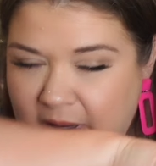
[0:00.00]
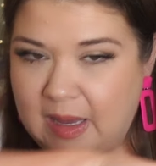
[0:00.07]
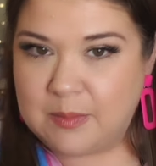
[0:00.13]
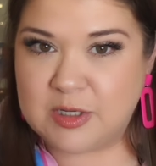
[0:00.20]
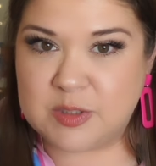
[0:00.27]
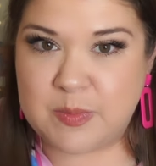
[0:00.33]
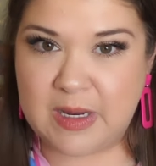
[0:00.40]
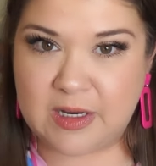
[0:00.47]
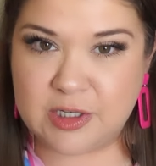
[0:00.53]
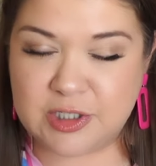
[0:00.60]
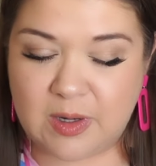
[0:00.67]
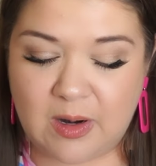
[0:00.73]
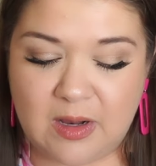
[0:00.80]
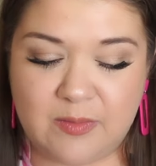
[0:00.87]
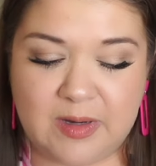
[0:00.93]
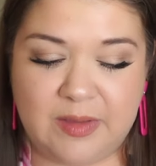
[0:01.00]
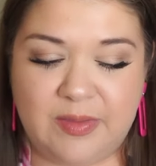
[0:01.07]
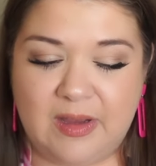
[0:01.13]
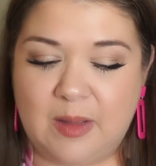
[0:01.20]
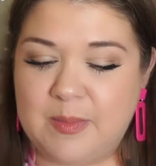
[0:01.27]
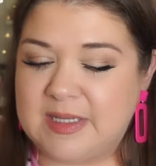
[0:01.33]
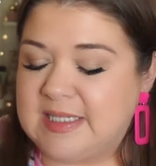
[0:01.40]
Okay, I'm just making sure I don't have
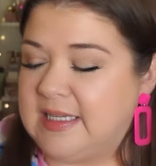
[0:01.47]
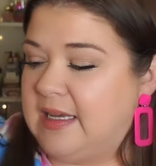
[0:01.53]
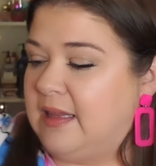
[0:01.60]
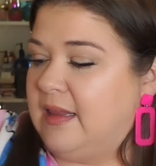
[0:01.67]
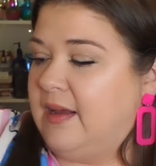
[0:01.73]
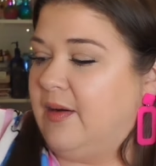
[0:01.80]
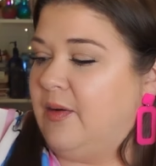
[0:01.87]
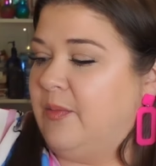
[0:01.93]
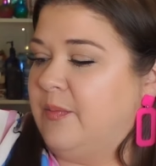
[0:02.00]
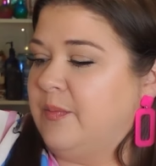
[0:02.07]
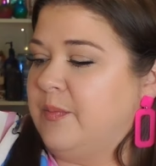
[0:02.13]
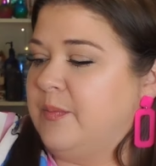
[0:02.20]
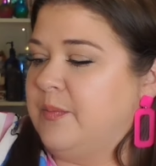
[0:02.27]
anything on my skin there.